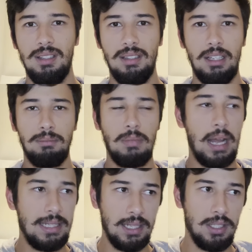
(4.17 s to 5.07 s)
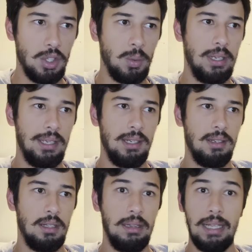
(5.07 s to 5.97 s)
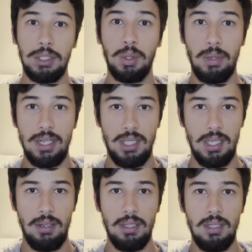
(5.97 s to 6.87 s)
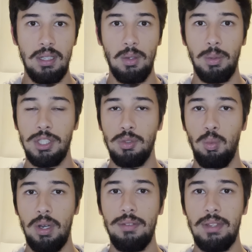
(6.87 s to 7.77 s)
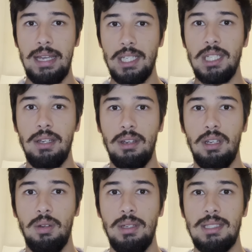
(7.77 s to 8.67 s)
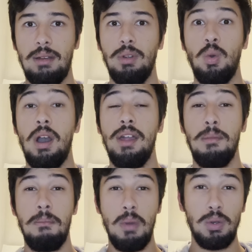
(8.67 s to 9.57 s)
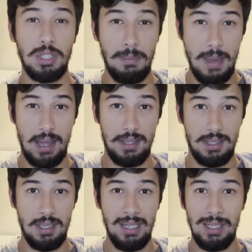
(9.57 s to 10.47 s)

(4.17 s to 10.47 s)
Like I did a degree in electrical engineering, which is one of the engineering degrees that require the most maths.